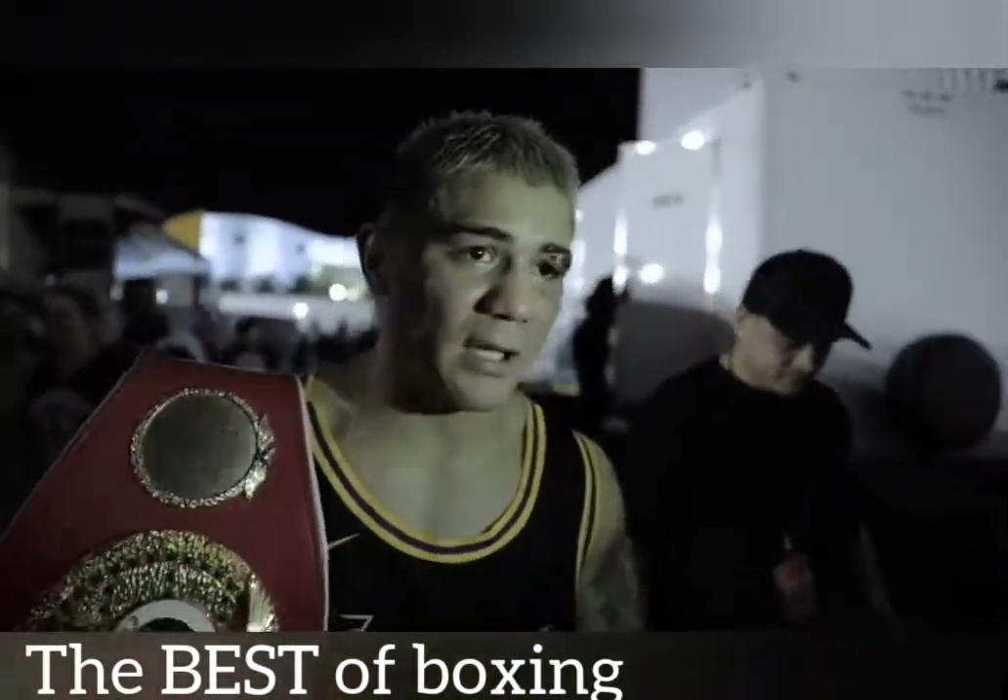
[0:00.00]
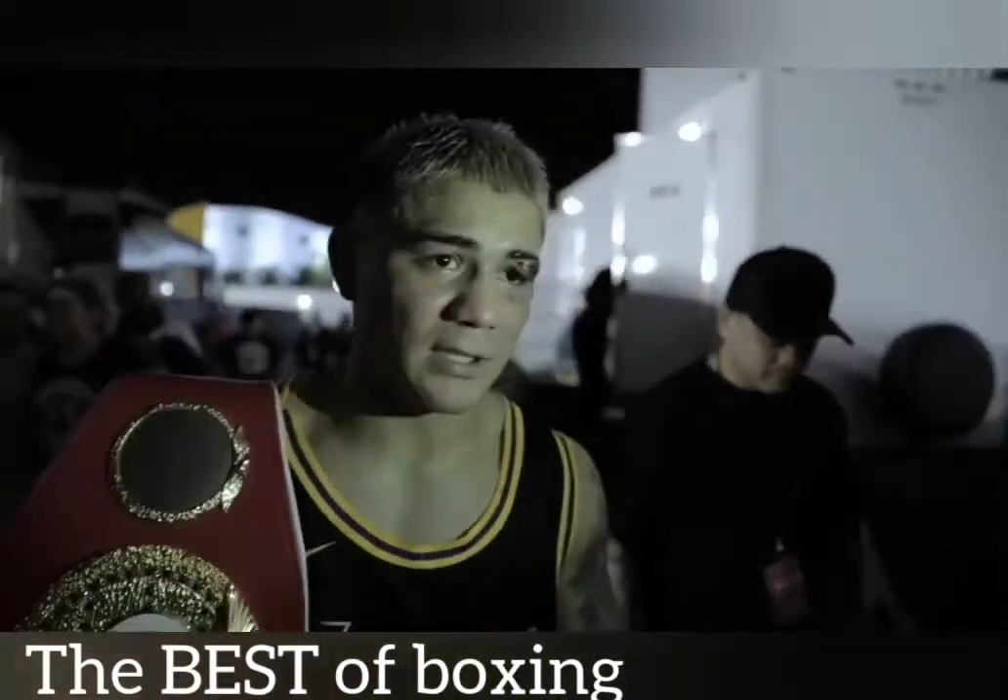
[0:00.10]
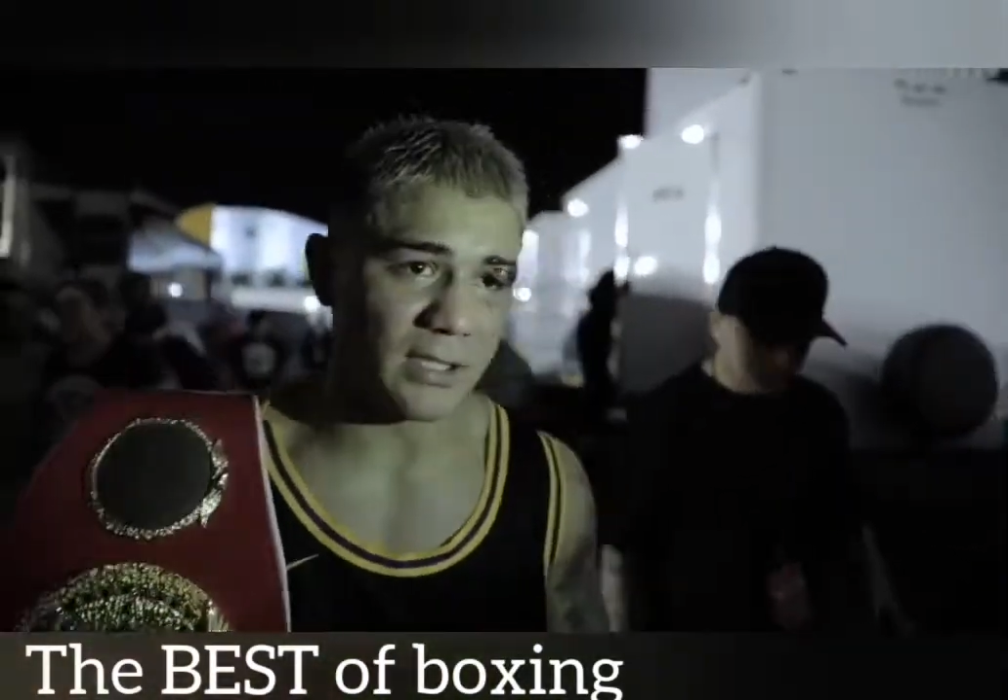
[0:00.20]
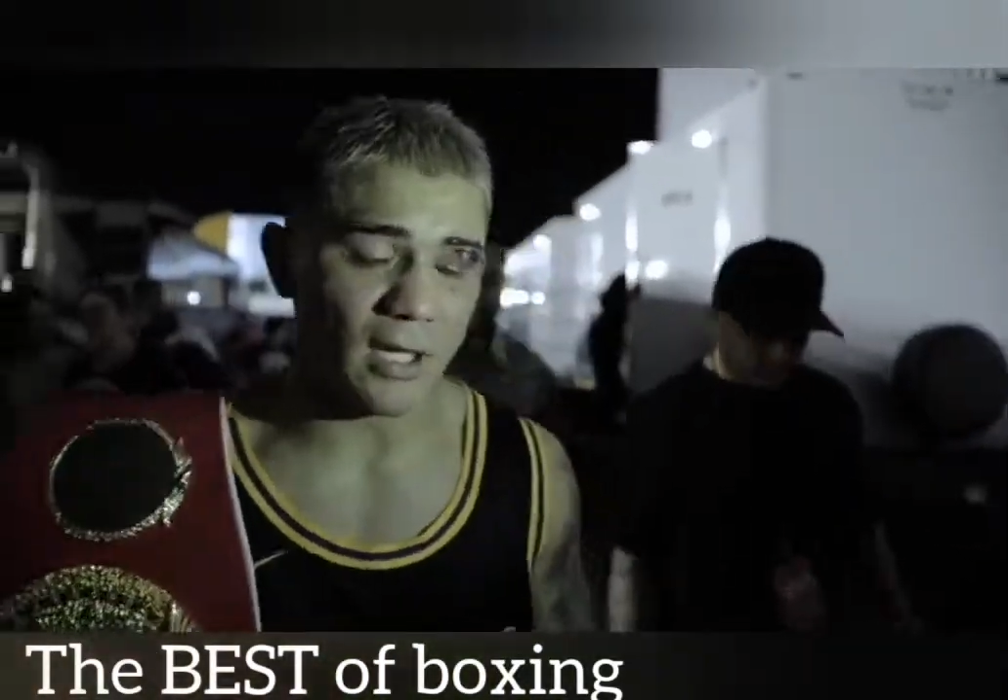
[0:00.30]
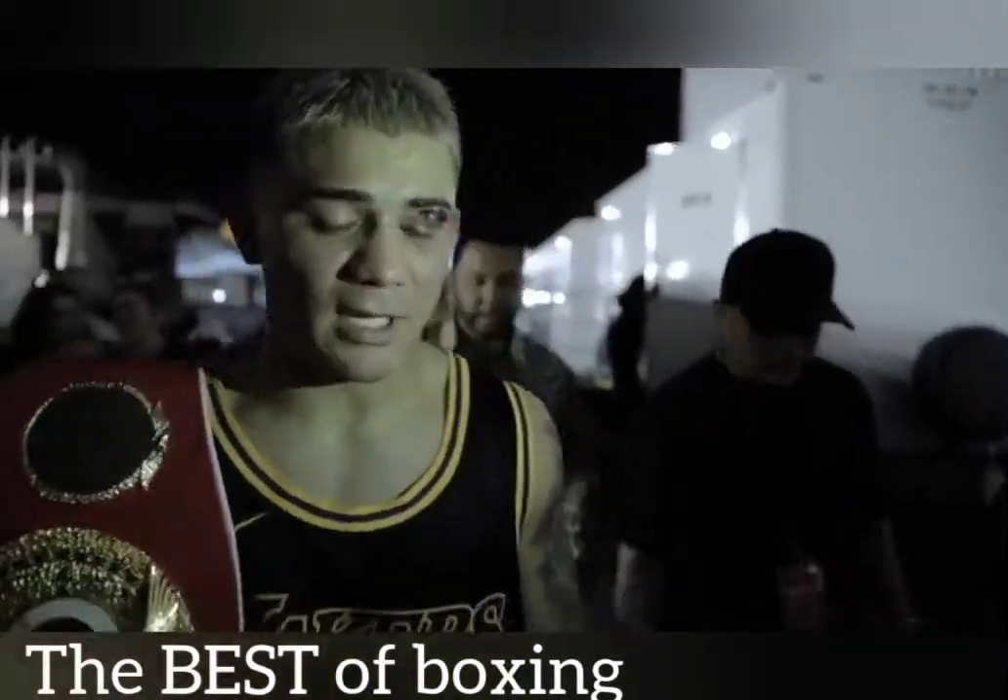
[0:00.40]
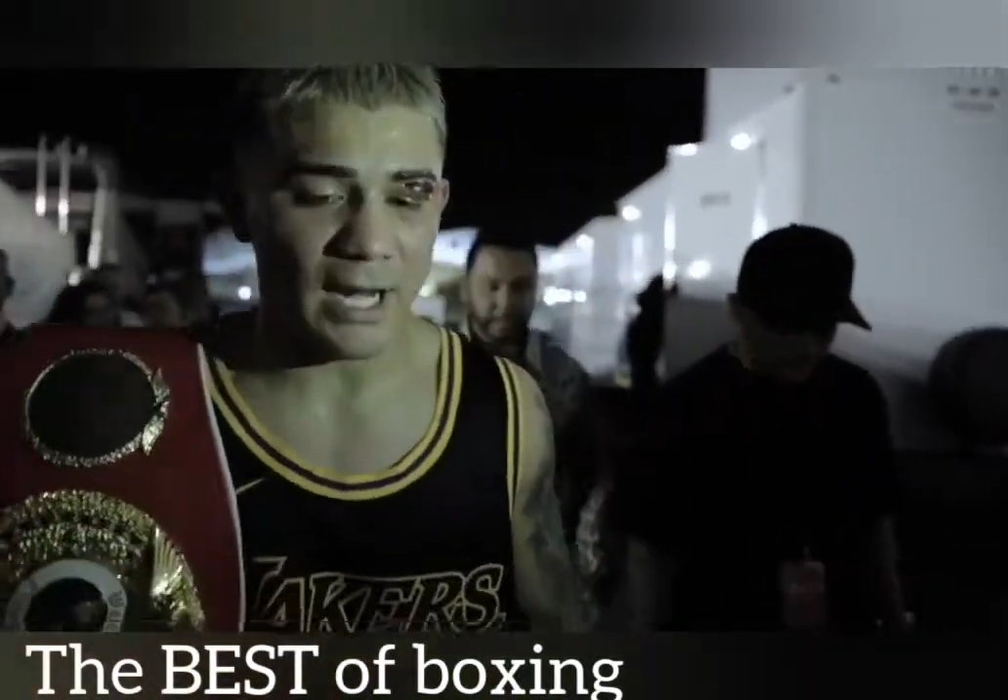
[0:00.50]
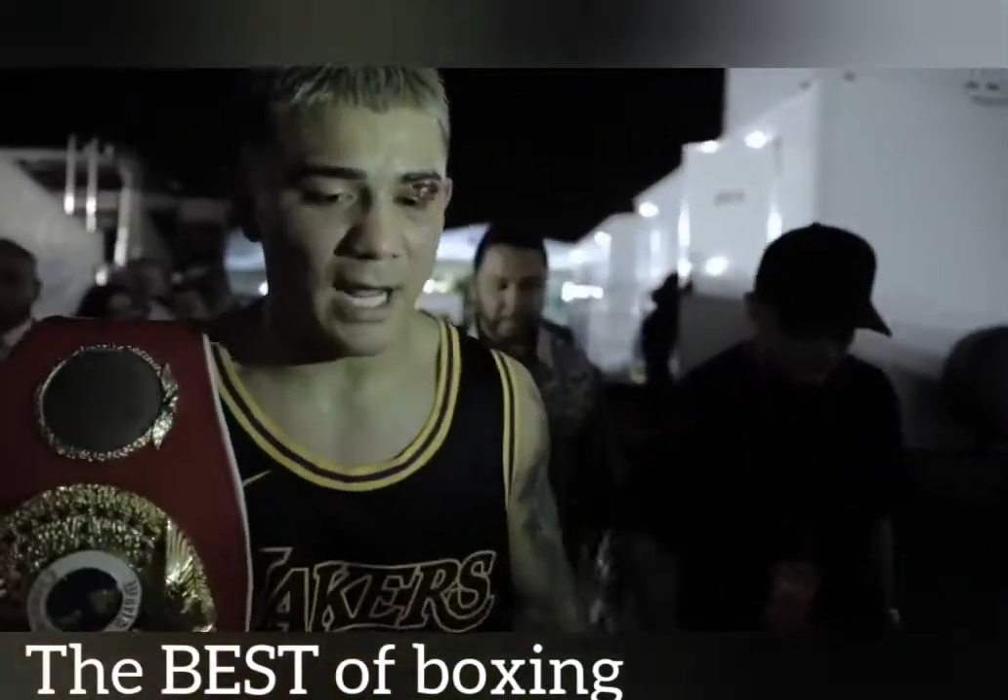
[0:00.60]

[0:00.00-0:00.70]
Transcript: solid hand,